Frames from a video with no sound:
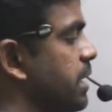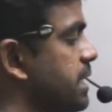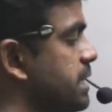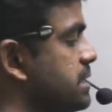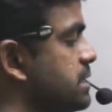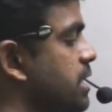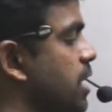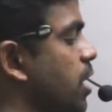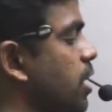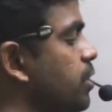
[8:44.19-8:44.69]

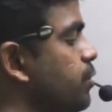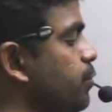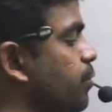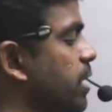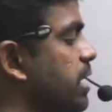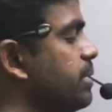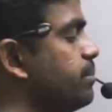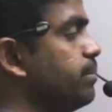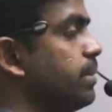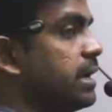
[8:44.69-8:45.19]
Is called
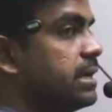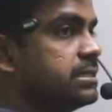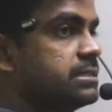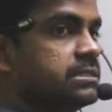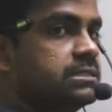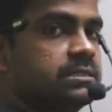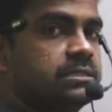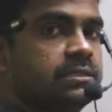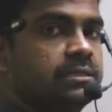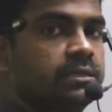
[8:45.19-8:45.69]
one
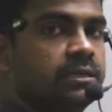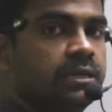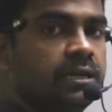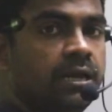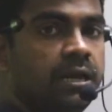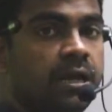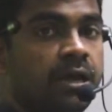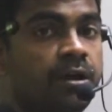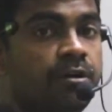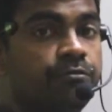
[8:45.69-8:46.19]
pass.
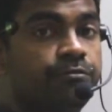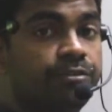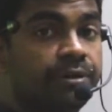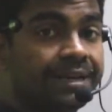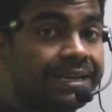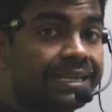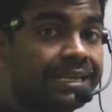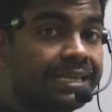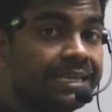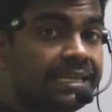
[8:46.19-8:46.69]

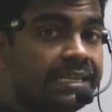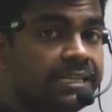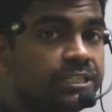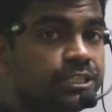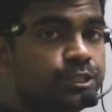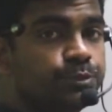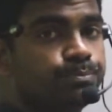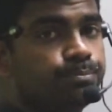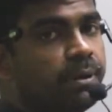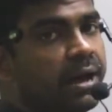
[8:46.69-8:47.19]
For
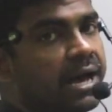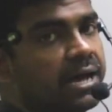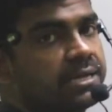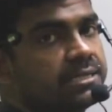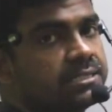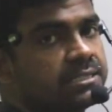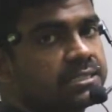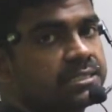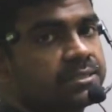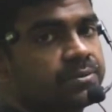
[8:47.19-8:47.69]
each
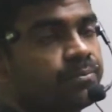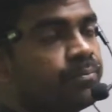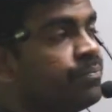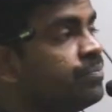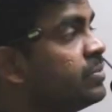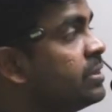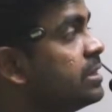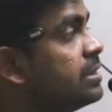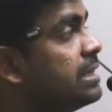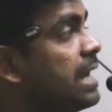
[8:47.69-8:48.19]
pass,
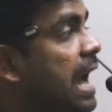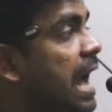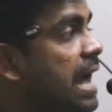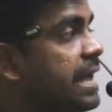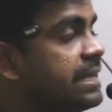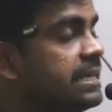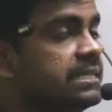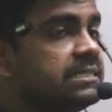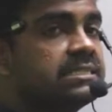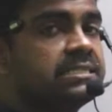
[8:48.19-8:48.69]
the
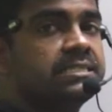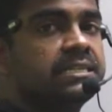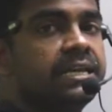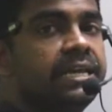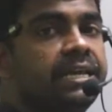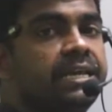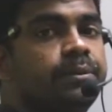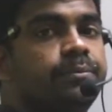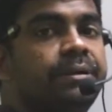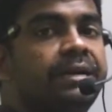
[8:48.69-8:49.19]
highest
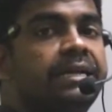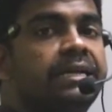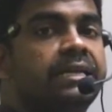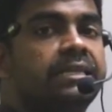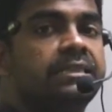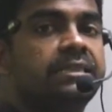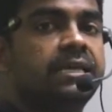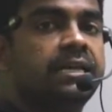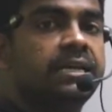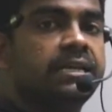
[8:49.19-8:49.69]
element
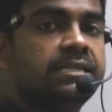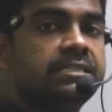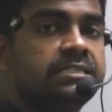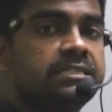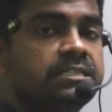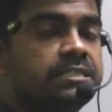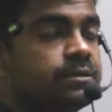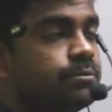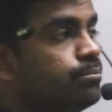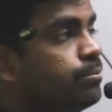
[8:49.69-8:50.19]
in the
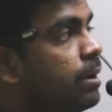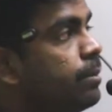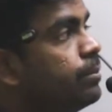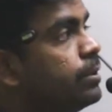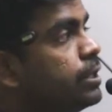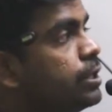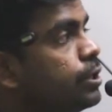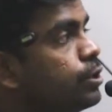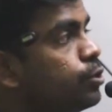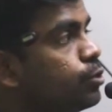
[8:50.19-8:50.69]
list
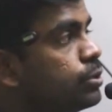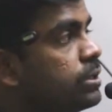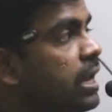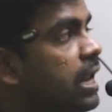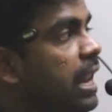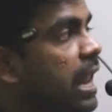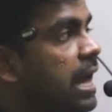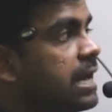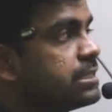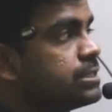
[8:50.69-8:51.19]
bubbled to the
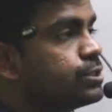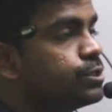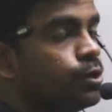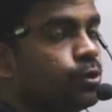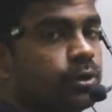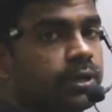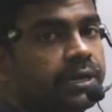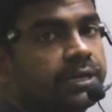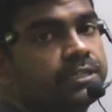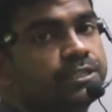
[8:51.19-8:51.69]
last
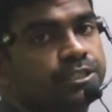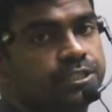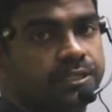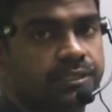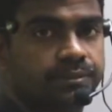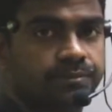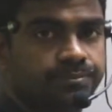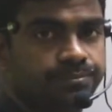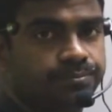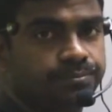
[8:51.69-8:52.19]
location.